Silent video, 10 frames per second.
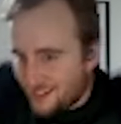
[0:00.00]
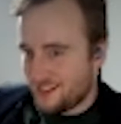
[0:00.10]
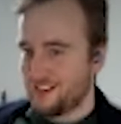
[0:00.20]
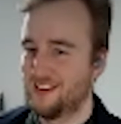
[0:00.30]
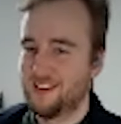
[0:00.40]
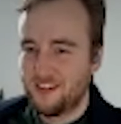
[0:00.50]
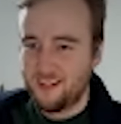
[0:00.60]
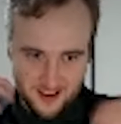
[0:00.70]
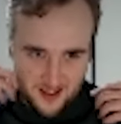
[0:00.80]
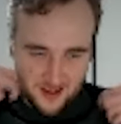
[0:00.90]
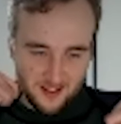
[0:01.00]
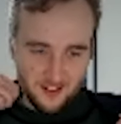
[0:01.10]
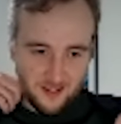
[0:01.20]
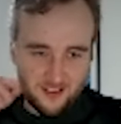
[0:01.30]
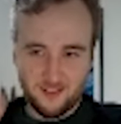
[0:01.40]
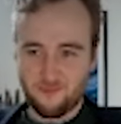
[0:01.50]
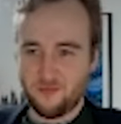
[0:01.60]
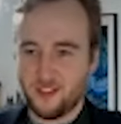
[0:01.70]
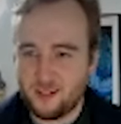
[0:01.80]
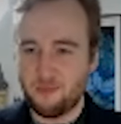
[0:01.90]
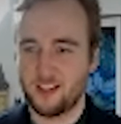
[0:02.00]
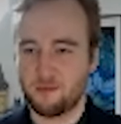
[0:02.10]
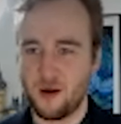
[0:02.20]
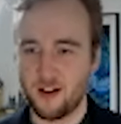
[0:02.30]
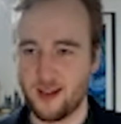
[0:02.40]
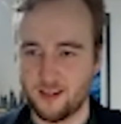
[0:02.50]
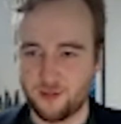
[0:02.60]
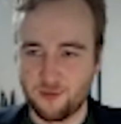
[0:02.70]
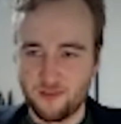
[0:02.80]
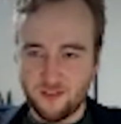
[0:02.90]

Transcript: Brilliant. It's my smart casual.